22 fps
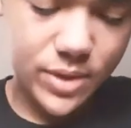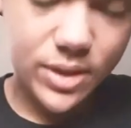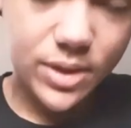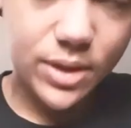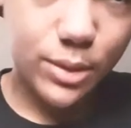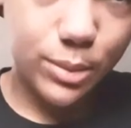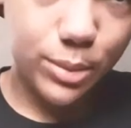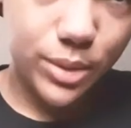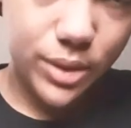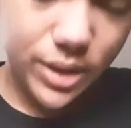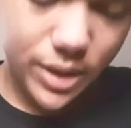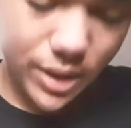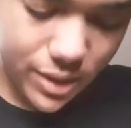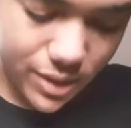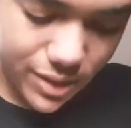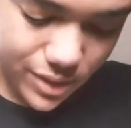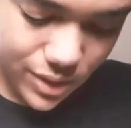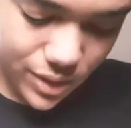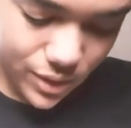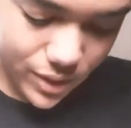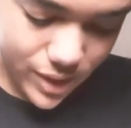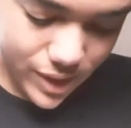To put
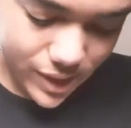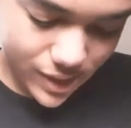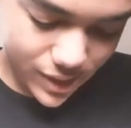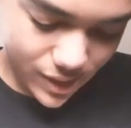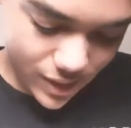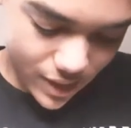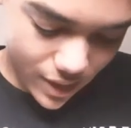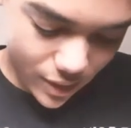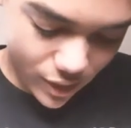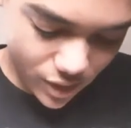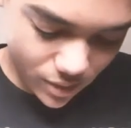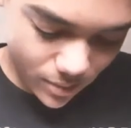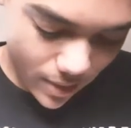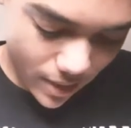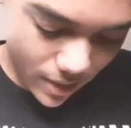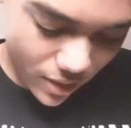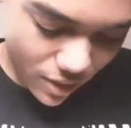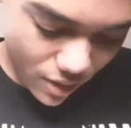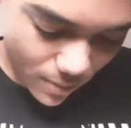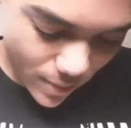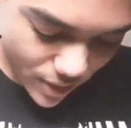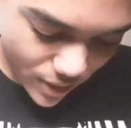your three stickers
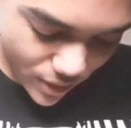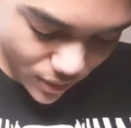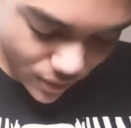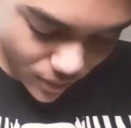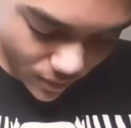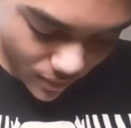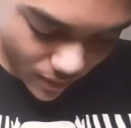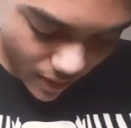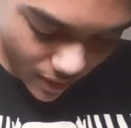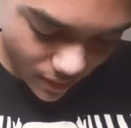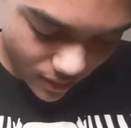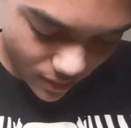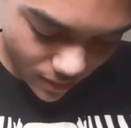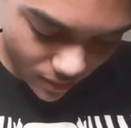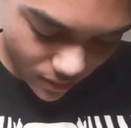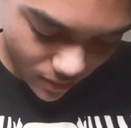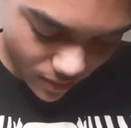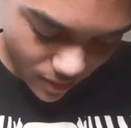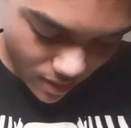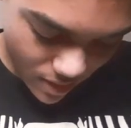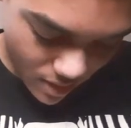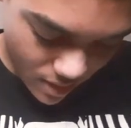back on, make sure they're nice
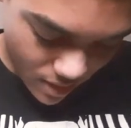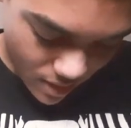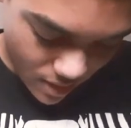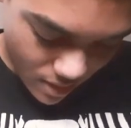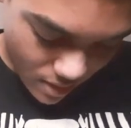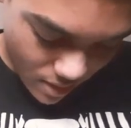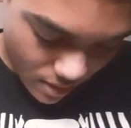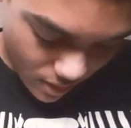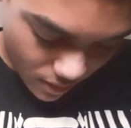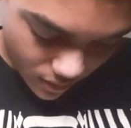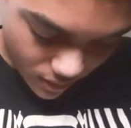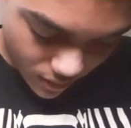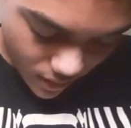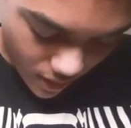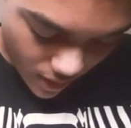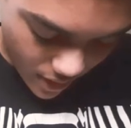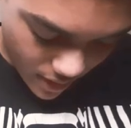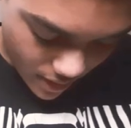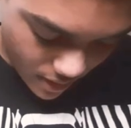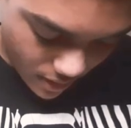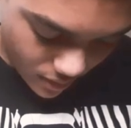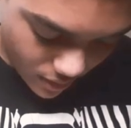and uh,
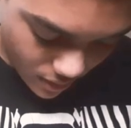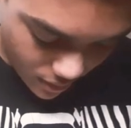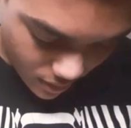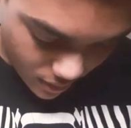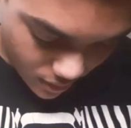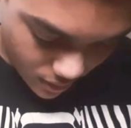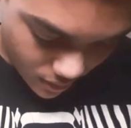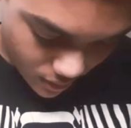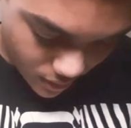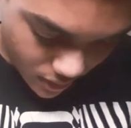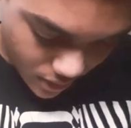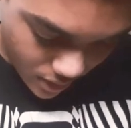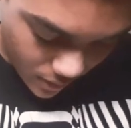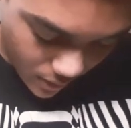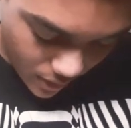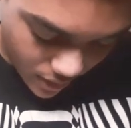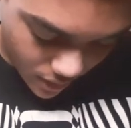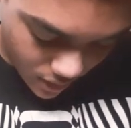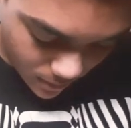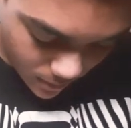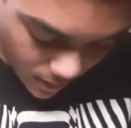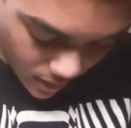tight in their
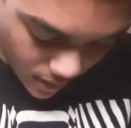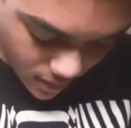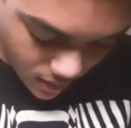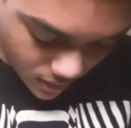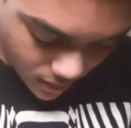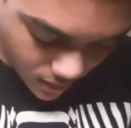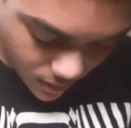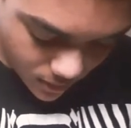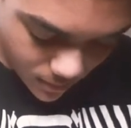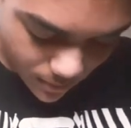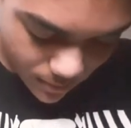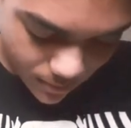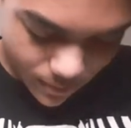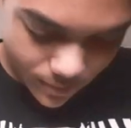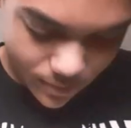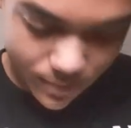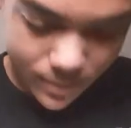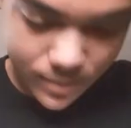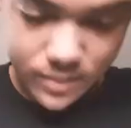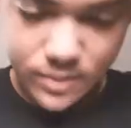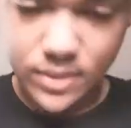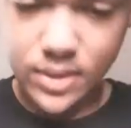situated spots.
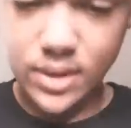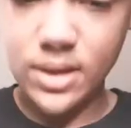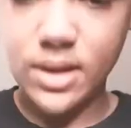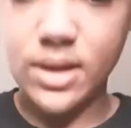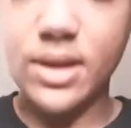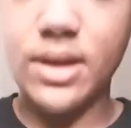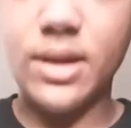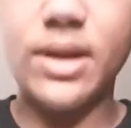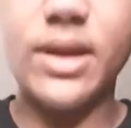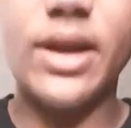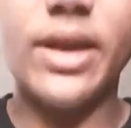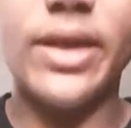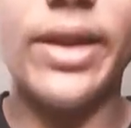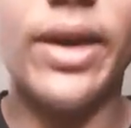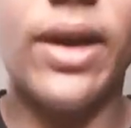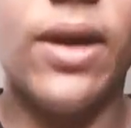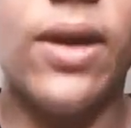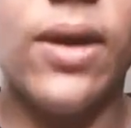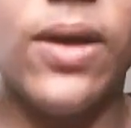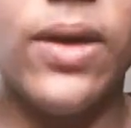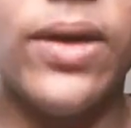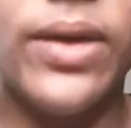Then that
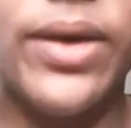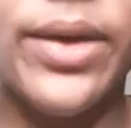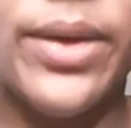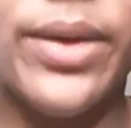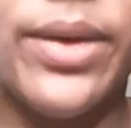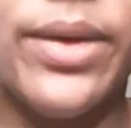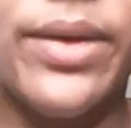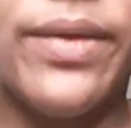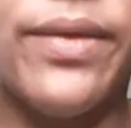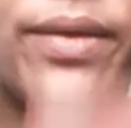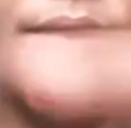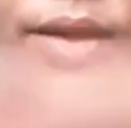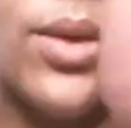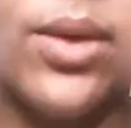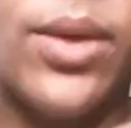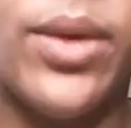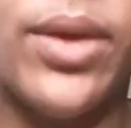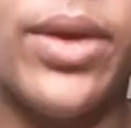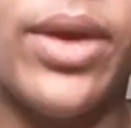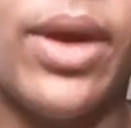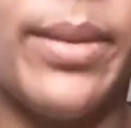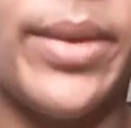all your
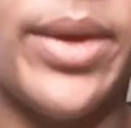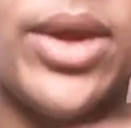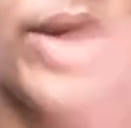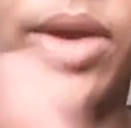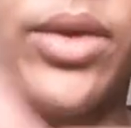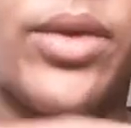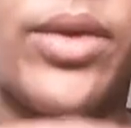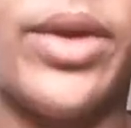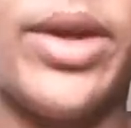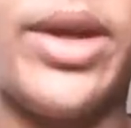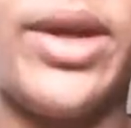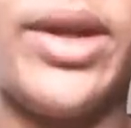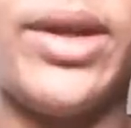four, I mean three